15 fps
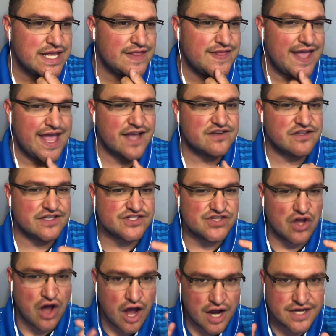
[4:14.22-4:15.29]
they actually
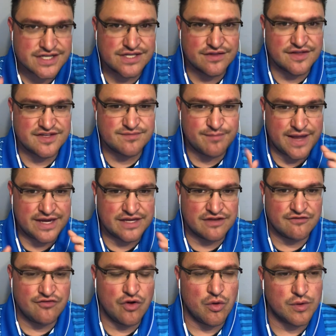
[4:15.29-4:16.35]
talk to this
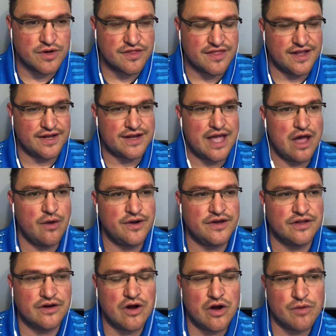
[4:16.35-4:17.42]
bending forward thing now in
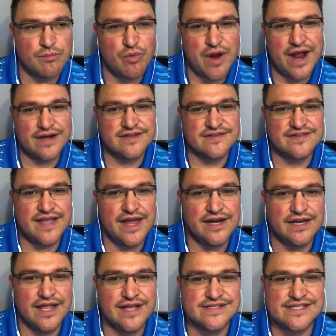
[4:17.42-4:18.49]
our practice
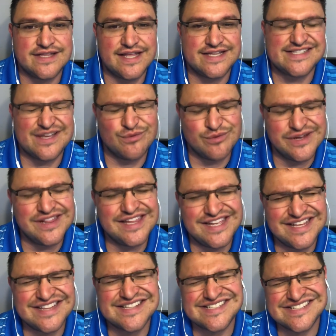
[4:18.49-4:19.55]
guidelines, and they say
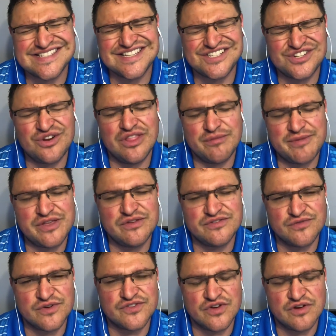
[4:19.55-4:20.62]
really it should only be used
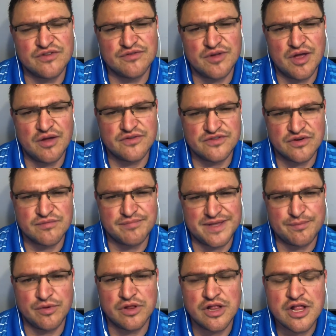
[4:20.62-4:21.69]
for certain
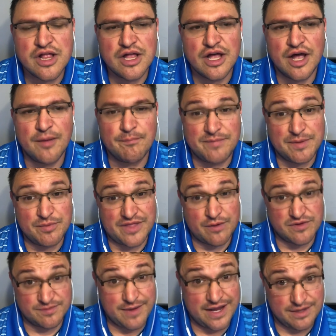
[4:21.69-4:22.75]
people, people that
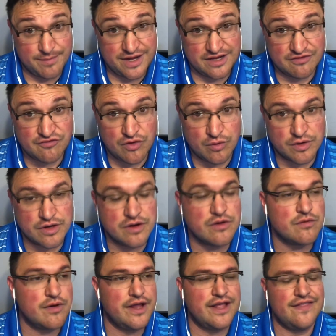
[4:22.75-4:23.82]
respond to bending forward,
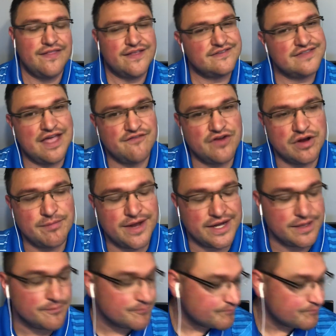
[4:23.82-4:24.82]
right? And that's not very many.